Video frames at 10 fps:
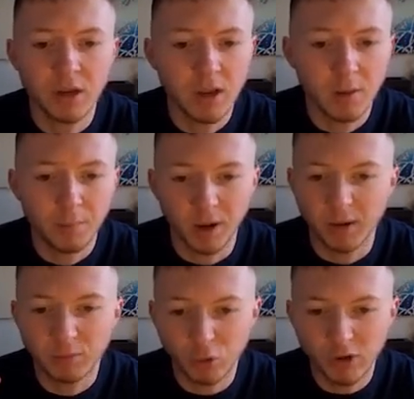But
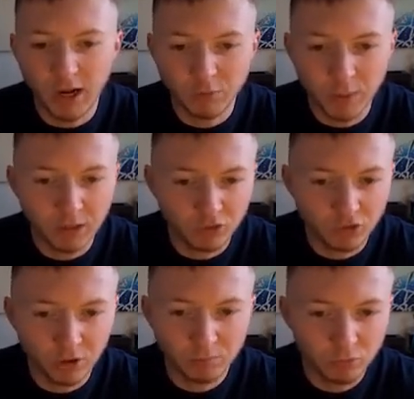go to Ads Manager,
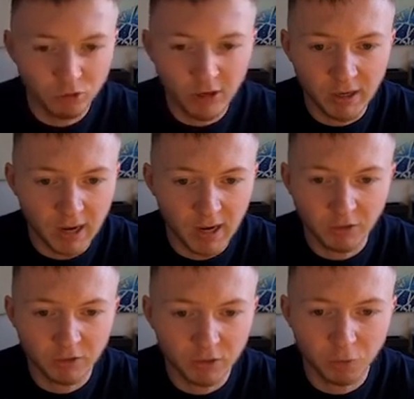create an ad,
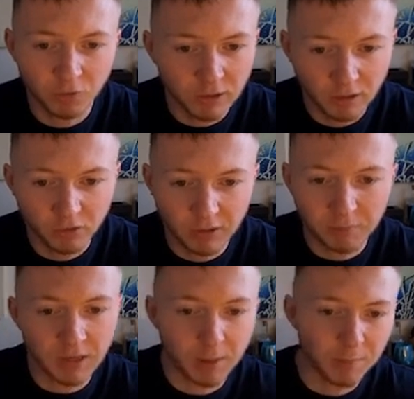go for leads, name the
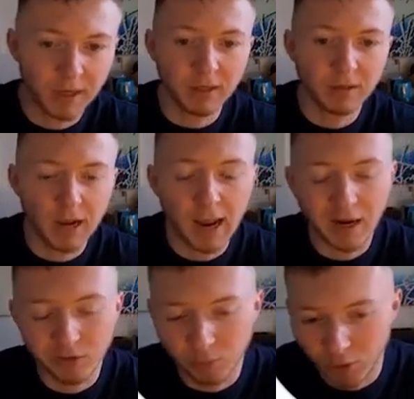campaign, and
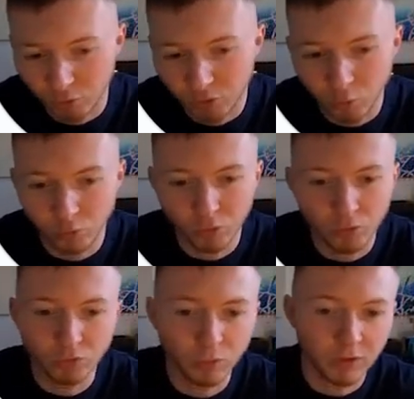I'm going to walk you
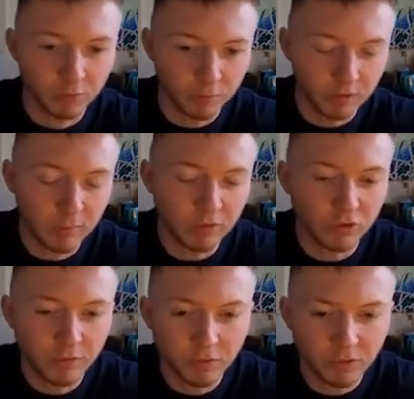through this. But let me just
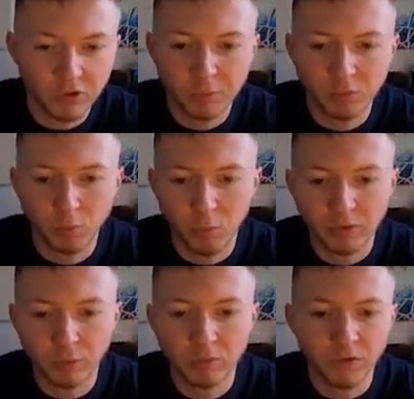give you the tips on what we're
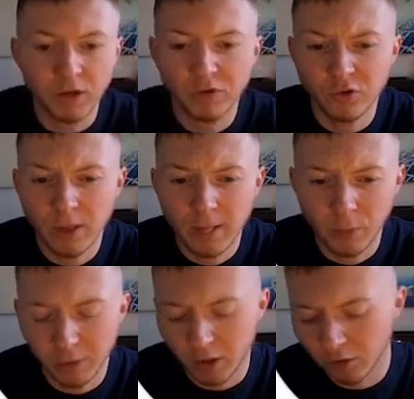doing first. We're
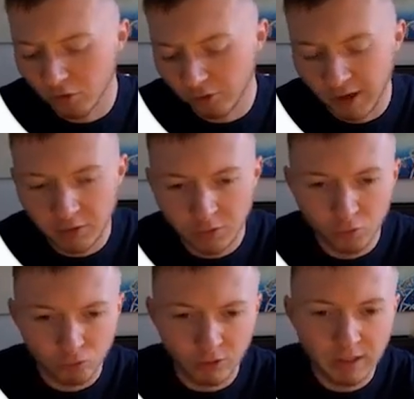going to create
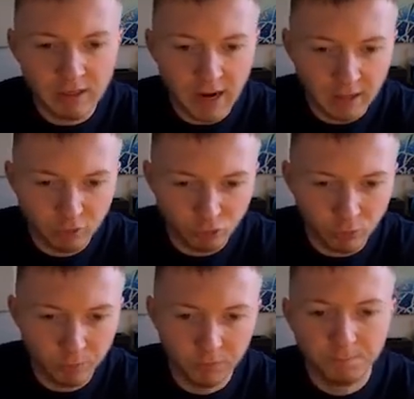3 ad
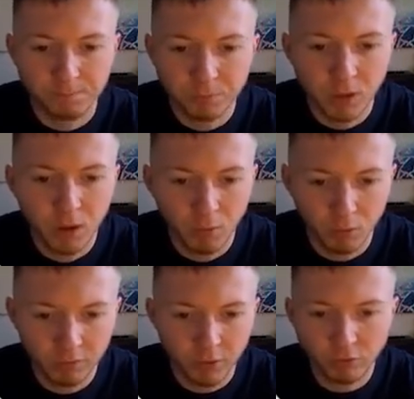groups. One of
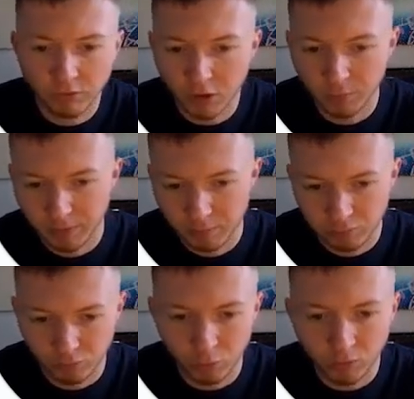those is going to be
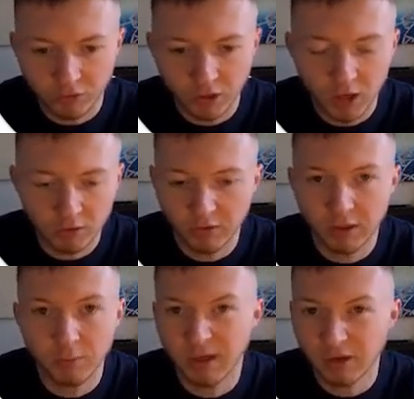broad targeting,
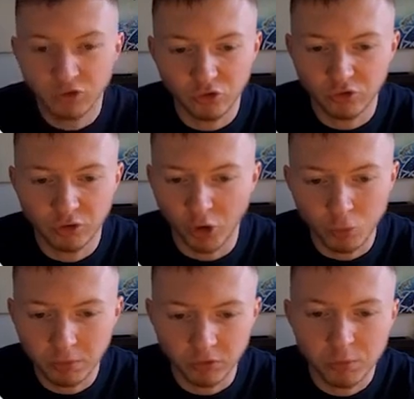meaning it's just as
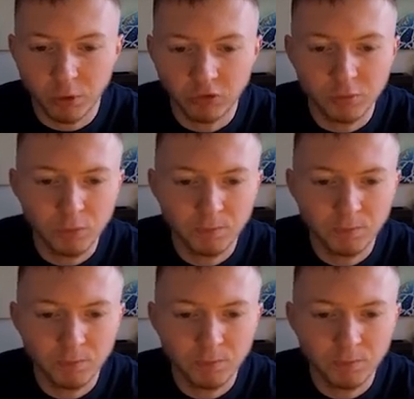open as possible.